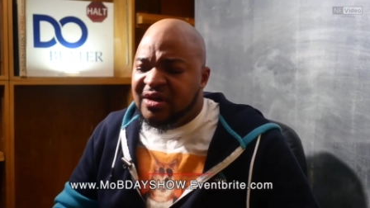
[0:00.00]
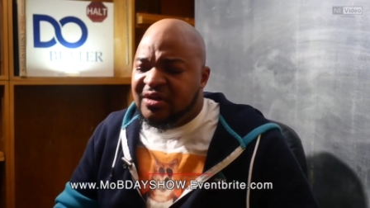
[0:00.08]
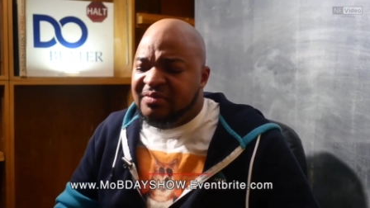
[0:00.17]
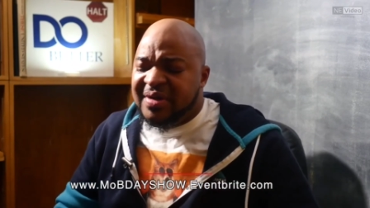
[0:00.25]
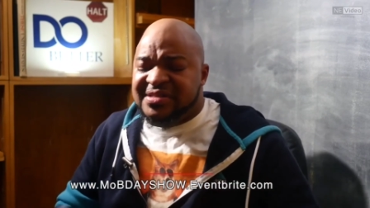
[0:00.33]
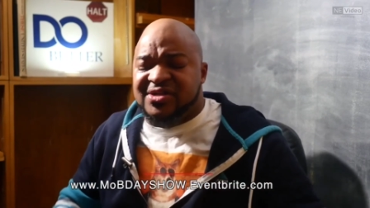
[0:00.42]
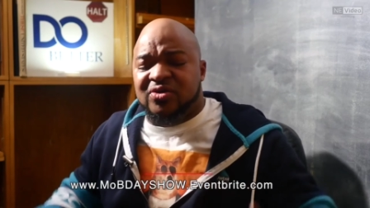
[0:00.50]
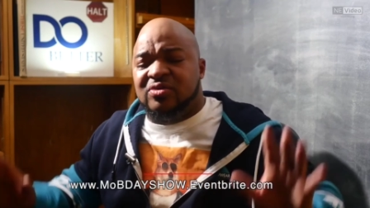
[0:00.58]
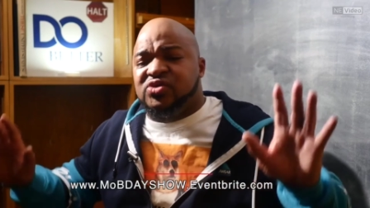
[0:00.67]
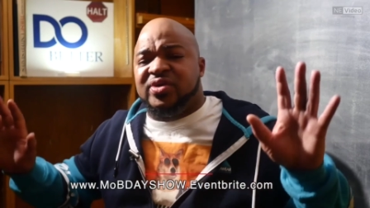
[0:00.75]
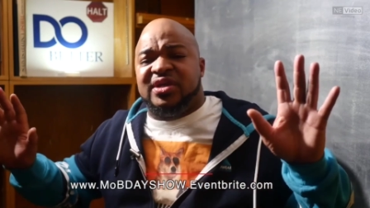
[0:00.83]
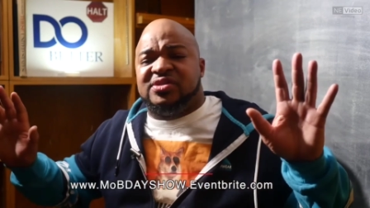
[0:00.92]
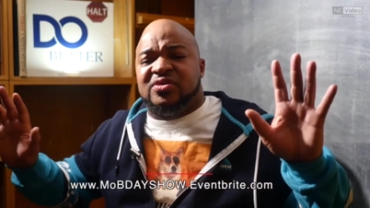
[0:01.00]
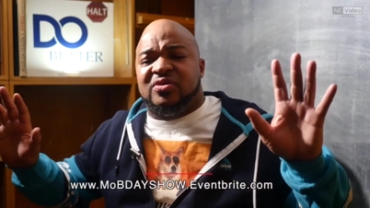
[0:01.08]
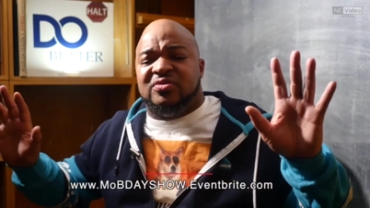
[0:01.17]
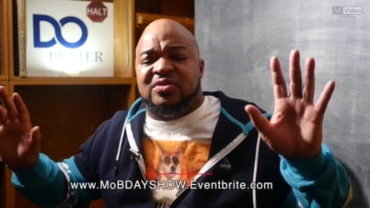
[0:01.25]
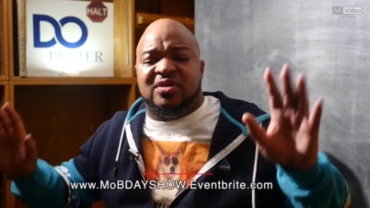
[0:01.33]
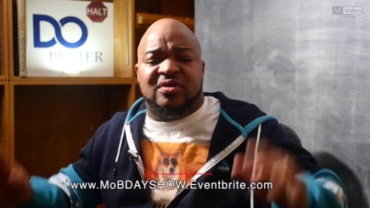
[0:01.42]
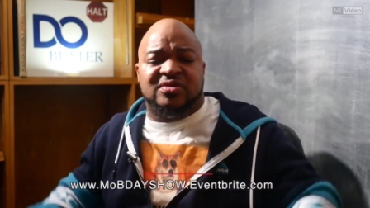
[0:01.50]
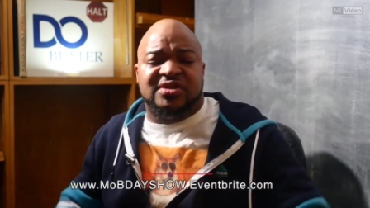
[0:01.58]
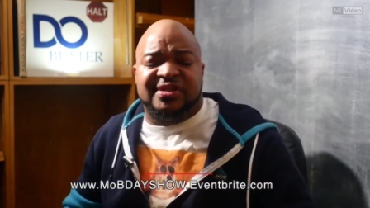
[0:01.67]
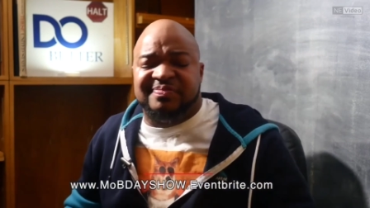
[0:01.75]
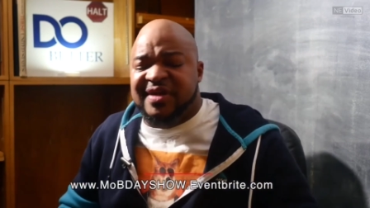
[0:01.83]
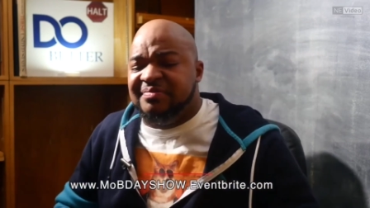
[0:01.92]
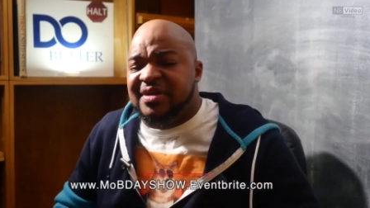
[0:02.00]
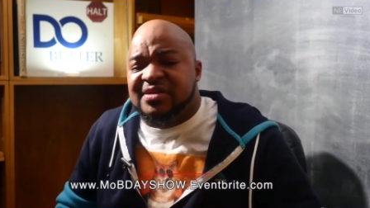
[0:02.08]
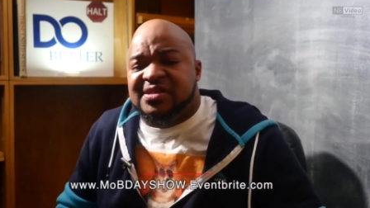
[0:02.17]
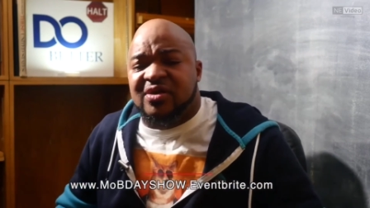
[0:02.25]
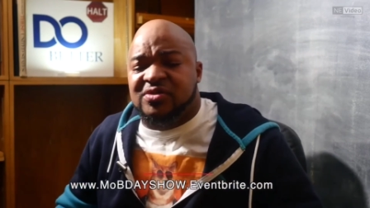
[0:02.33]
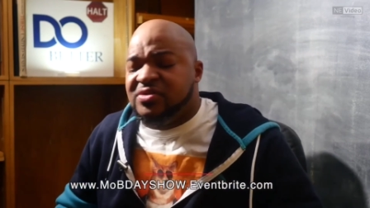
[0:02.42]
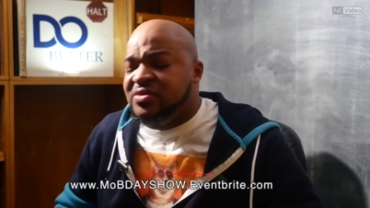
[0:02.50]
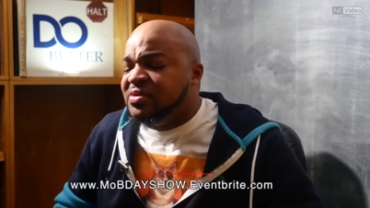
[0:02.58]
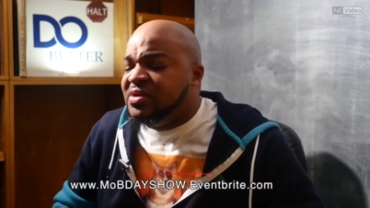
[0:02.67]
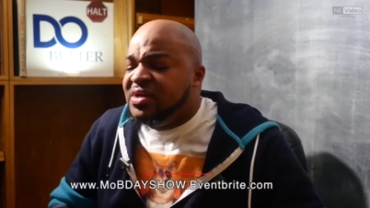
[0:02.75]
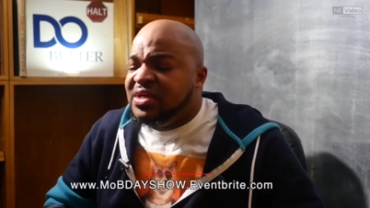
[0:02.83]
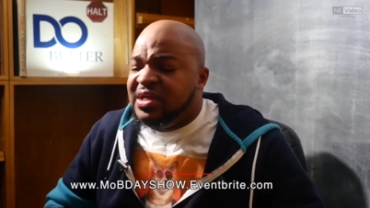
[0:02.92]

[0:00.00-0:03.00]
I still don't drink, so, you know, just give me a seltzer